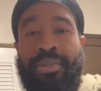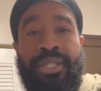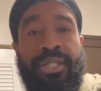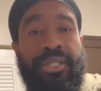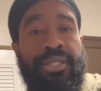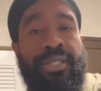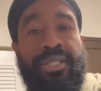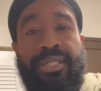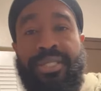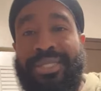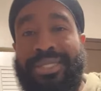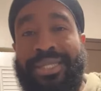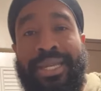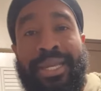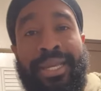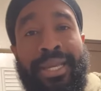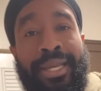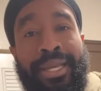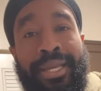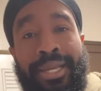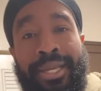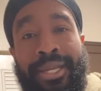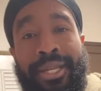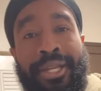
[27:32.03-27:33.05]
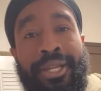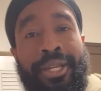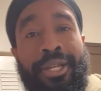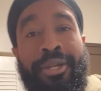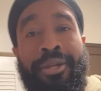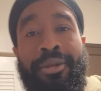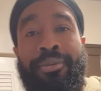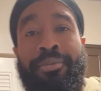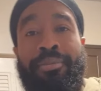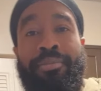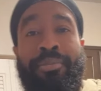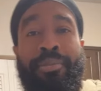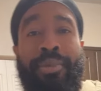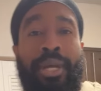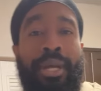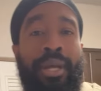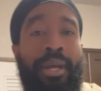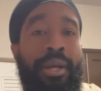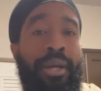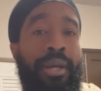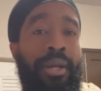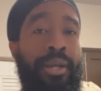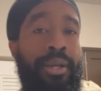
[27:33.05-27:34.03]
the same
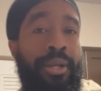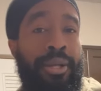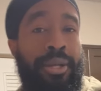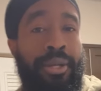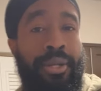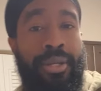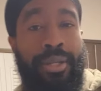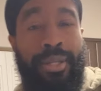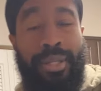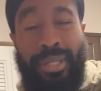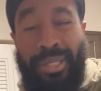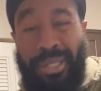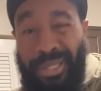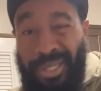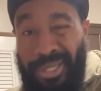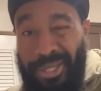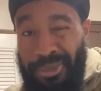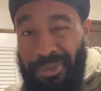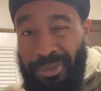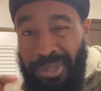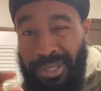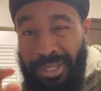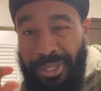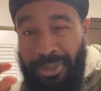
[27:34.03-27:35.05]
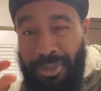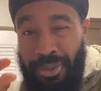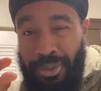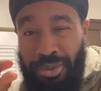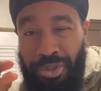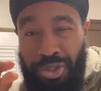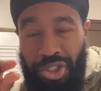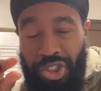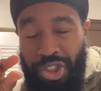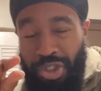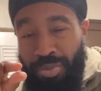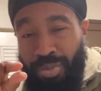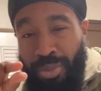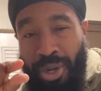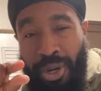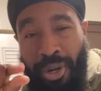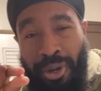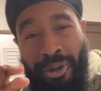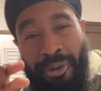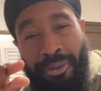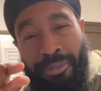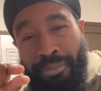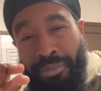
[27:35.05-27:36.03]
little,
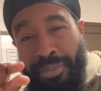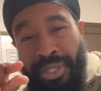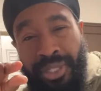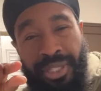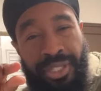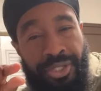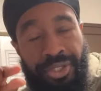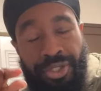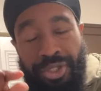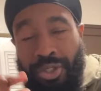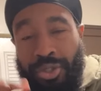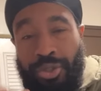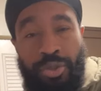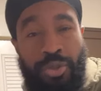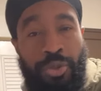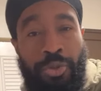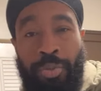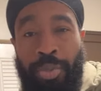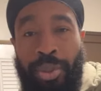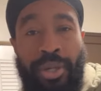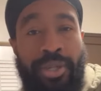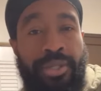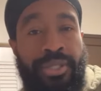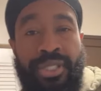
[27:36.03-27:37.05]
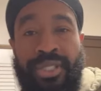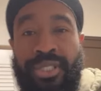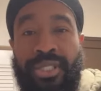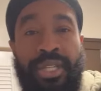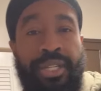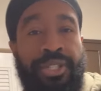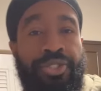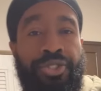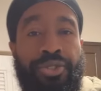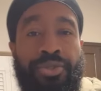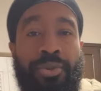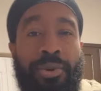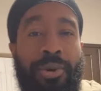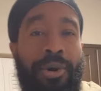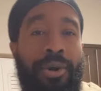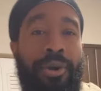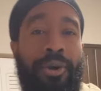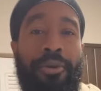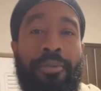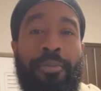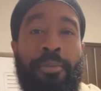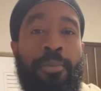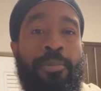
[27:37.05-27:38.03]
small, minuscule person that you
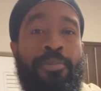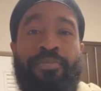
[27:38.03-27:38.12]
are.